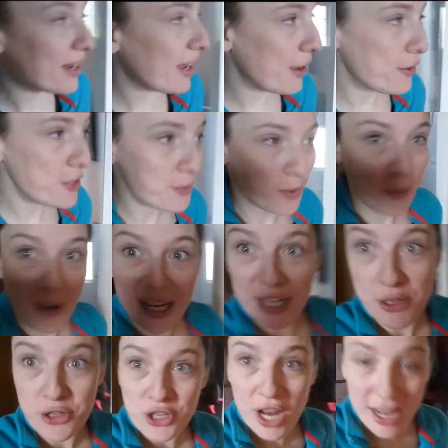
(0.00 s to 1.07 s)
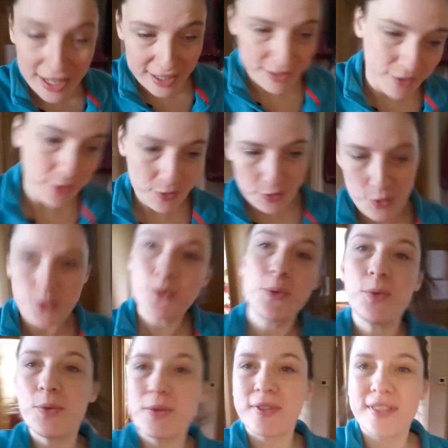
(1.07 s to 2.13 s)
my house were like giant
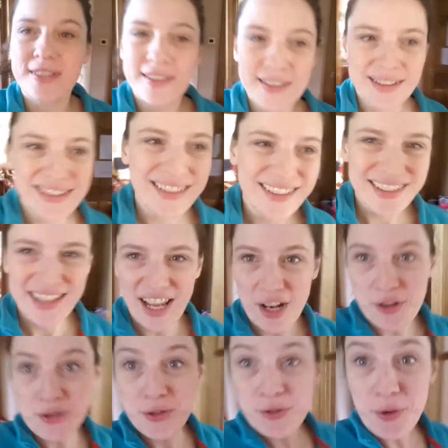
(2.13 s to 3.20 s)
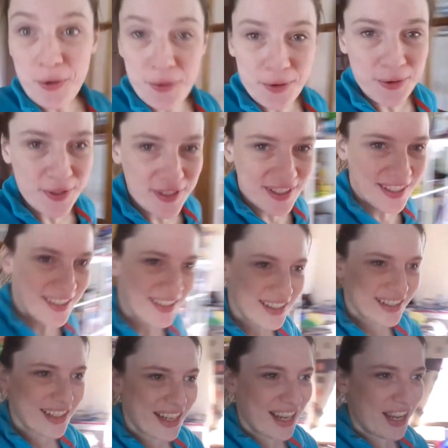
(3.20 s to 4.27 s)
tools, and saws,
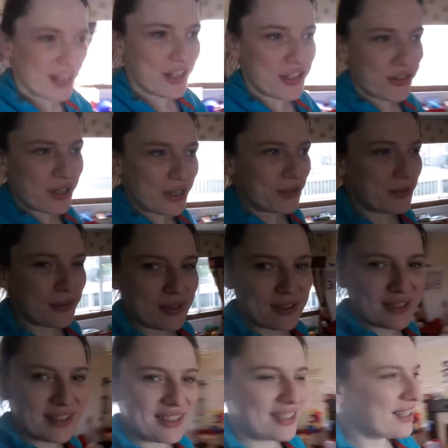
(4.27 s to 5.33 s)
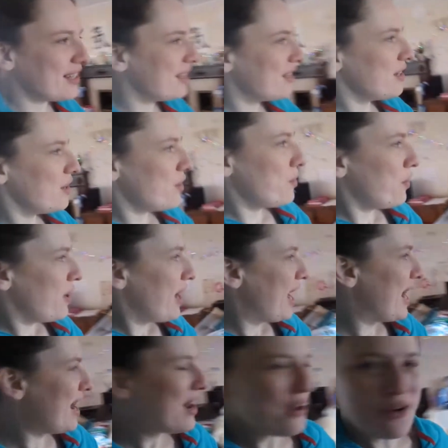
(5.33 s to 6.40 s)
and drills.
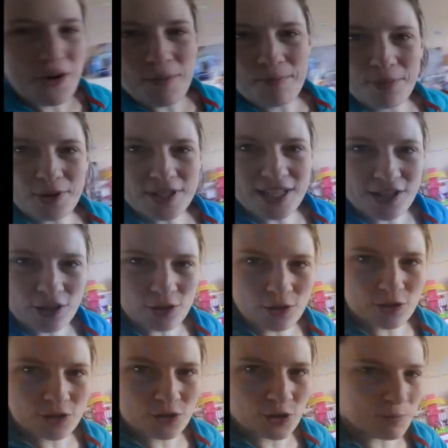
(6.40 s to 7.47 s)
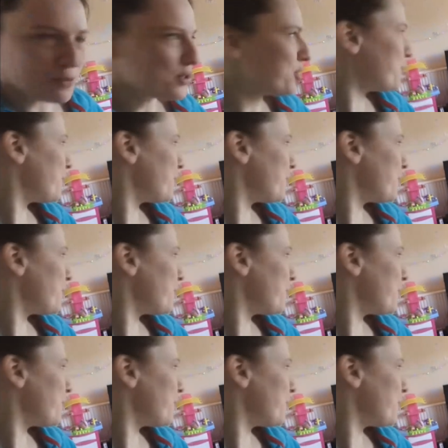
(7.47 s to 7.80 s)
Hello, buddy. You look super